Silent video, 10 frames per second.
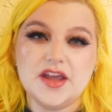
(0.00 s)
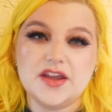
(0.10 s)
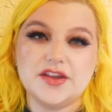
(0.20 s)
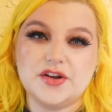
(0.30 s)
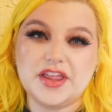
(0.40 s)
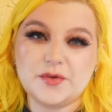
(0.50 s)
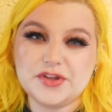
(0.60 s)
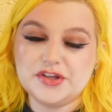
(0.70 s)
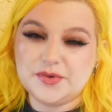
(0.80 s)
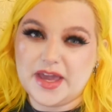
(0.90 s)
You know, like when
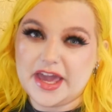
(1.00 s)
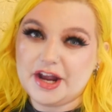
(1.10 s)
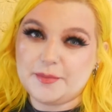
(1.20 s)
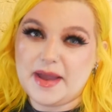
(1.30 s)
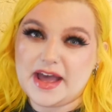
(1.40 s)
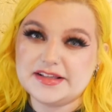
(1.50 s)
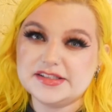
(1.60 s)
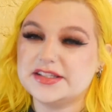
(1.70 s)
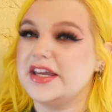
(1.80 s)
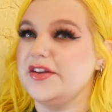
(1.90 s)
you do a hair
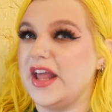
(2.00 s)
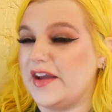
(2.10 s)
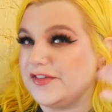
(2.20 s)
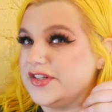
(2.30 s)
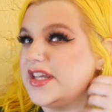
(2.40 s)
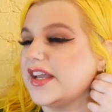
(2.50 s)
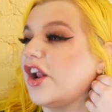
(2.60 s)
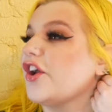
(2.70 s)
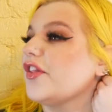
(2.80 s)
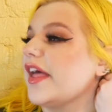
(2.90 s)
mask and after you take it
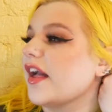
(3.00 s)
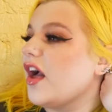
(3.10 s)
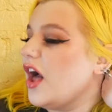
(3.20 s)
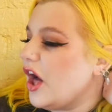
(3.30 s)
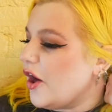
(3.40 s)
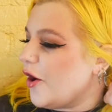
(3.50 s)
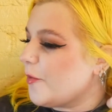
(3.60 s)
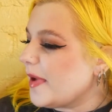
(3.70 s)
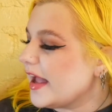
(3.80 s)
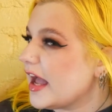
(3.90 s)
out, you're like, oh
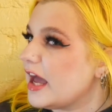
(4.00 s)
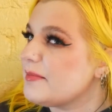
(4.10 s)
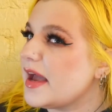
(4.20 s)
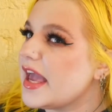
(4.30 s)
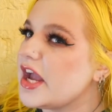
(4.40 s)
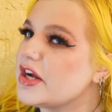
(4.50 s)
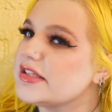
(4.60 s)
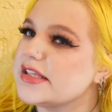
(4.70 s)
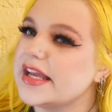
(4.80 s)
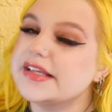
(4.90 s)
my god, my hair
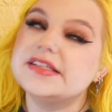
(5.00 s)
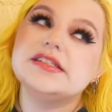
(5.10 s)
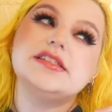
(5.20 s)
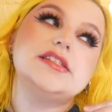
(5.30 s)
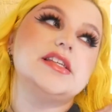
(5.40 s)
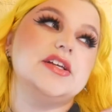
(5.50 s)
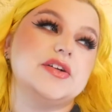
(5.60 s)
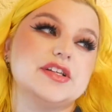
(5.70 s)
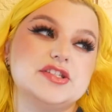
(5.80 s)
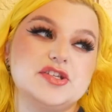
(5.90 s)
is like
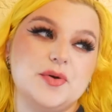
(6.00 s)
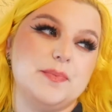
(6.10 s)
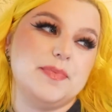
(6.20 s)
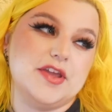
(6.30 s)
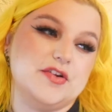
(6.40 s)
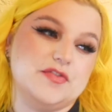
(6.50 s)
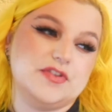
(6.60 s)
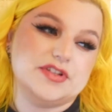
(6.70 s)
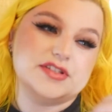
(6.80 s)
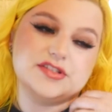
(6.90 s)
silk, it's so
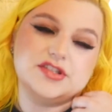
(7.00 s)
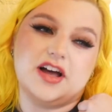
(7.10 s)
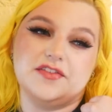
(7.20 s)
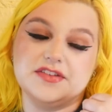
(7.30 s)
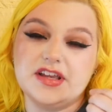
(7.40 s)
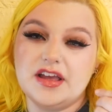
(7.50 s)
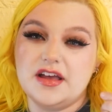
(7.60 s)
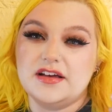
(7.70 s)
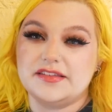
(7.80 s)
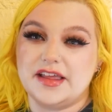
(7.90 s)
beautiful and soft.
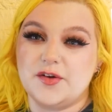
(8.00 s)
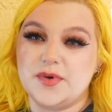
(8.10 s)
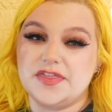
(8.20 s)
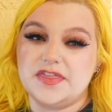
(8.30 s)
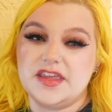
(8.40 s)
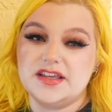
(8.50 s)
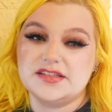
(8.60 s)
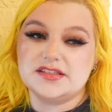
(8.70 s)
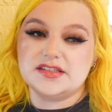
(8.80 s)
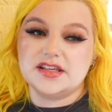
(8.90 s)
Like with
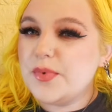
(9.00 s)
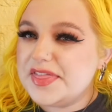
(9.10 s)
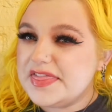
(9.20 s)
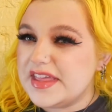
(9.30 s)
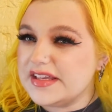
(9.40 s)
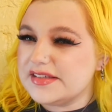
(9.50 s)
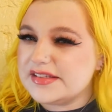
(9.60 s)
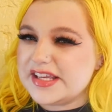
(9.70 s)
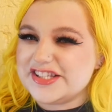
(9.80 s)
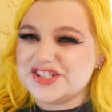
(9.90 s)
this,
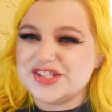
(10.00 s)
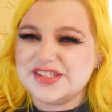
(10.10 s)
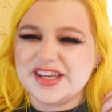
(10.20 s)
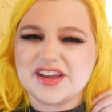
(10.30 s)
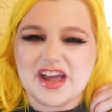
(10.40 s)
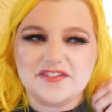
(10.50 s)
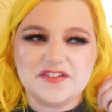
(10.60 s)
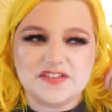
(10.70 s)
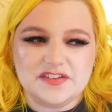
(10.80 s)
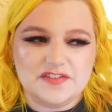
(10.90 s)
it's just like,
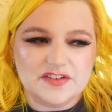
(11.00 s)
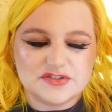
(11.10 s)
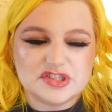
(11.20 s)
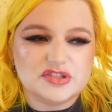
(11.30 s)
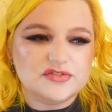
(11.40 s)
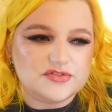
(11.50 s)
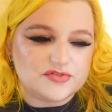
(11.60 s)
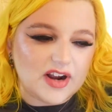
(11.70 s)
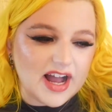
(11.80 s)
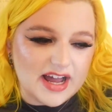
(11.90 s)
it feels
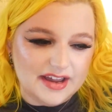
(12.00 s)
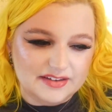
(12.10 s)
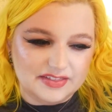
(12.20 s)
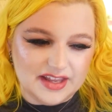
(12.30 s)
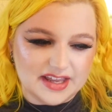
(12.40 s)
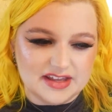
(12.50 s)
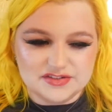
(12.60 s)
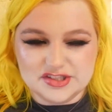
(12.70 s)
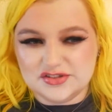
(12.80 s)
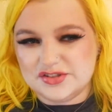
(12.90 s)
dry, like
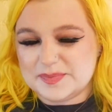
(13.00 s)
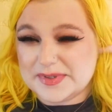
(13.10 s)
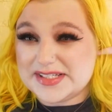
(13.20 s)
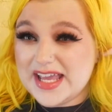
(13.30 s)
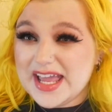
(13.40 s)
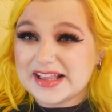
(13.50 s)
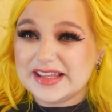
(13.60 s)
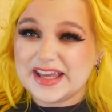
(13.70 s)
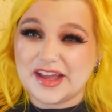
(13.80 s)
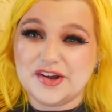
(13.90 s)
it's super
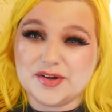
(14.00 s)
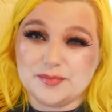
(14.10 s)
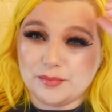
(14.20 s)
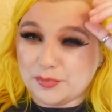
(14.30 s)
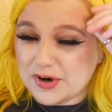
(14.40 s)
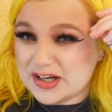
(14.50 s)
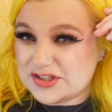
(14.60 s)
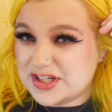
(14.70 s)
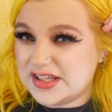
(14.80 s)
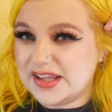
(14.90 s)
tangly. I couldn't
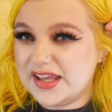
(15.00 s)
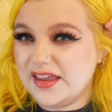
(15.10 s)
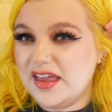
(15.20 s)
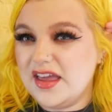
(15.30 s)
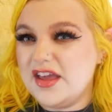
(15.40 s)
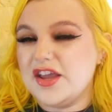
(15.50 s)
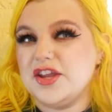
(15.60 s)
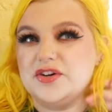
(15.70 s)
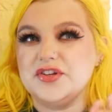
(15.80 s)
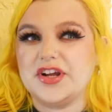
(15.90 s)
brush it. Like,
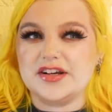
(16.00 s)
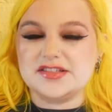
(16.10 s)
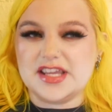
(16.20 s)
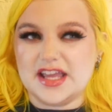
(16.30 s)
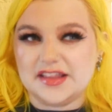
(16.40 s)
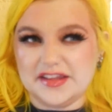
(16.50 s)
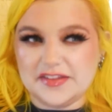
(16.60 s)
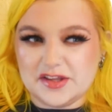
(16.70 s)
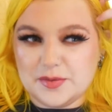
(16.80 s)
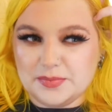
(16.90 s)
you know when your hair is tangly
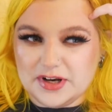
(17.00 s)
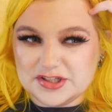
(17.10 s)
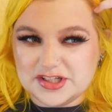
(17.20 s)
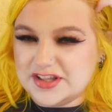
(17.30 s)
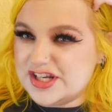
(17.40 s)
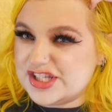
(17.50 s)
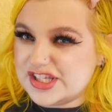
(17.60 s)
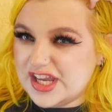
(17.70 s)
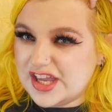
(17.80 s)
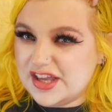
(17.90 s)
and then you brush it and then it's
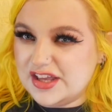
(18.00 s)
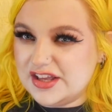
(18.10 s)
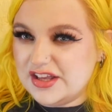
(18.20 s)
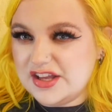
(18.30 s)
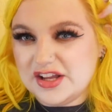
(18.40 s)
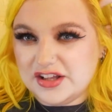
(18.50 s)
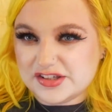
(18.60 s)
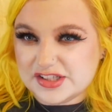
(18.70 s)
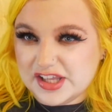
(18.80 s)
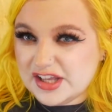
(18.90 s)
like,
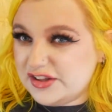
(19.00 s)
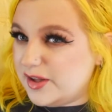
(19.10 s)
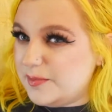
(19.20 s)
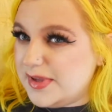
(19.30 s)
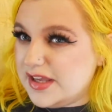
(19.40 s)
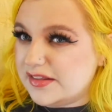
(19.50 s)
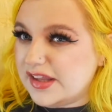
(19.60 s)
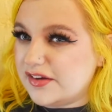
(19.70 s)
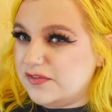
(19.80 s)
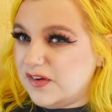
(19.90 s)
so like clumpy and
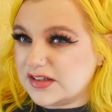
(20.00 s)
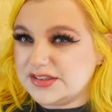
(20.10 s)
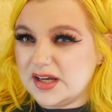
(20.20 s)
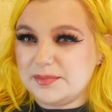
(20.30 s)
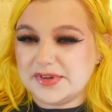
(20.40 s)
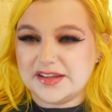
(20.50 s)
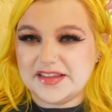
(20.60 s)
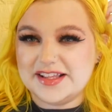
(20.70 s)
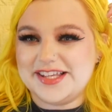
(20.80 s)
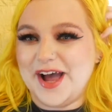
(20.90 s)
like fucked up, like
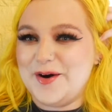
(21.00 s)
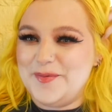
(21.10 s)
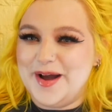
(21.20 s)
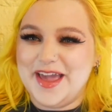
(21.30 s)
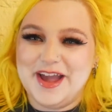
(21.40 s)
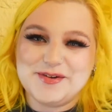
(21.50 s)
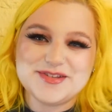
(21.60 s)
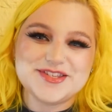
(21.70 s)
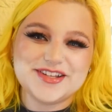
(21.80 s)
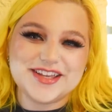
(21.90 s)
that's how my hair
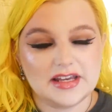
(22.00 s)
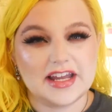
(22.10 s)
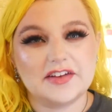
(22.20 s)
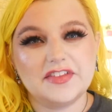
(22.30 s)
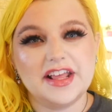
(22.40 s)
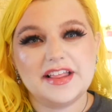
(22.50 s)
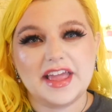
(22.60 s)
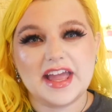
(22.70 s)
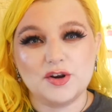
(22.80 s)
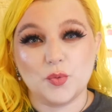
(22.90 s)
was looking. I definitely
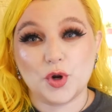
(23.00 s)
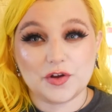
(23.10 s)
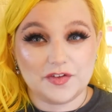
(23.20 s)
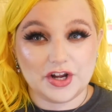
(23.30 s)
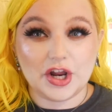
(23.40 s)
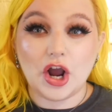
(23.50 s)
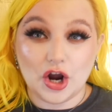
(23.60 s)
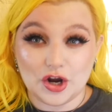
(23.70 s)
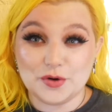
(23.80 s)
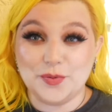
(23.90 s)
like had to work very
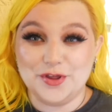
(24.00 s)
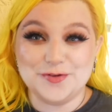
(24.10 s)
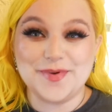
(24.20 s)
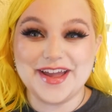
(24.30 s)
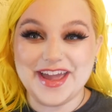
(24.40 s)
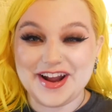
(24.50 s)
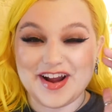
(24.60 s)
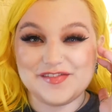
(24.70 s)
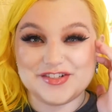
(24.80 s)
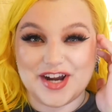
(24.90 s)
hard with my hair
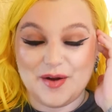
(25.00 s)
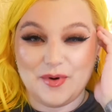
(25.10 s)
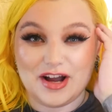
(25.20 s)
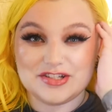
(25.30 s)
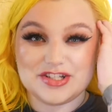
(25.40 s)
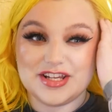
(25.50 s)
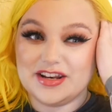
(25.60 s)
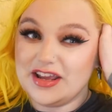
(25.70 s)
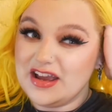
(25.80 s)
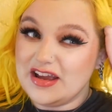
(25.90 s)
after I washed
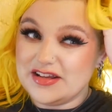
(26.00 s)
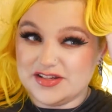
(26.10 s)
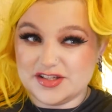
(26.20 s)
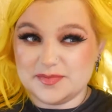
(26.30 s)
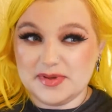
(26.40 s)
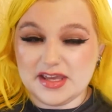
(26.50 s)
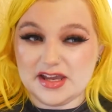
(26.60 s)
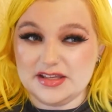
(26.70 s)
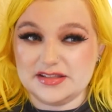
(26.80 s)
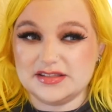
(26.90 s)
it, just
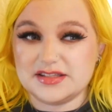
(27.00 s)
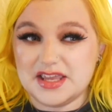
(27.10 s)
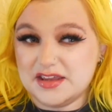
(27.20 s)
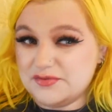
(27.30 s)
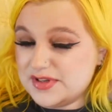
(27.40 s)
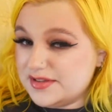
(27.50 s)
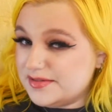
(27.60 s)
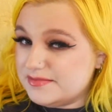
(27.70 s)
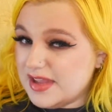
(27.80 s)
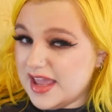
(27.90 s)
because it
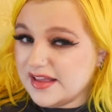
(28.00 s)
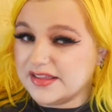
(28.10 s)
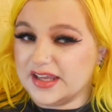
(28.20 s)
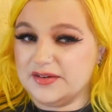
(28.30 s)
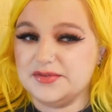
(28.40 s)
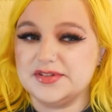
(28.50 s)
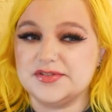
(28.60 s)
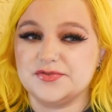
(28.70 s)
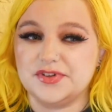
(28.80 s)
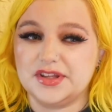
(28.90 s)
was tangly. It
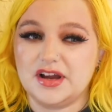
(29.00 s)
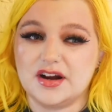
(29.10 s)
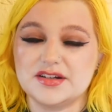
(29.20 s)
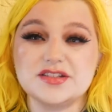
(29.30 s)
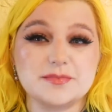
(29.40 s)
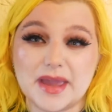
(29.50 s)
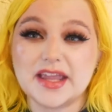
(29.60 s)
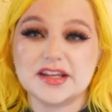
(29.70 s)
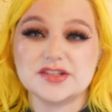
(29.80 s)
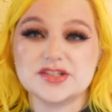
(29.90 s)
was really hard to
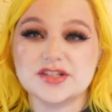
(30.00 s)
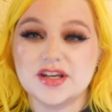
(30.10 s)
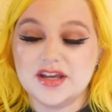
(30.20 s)
manage.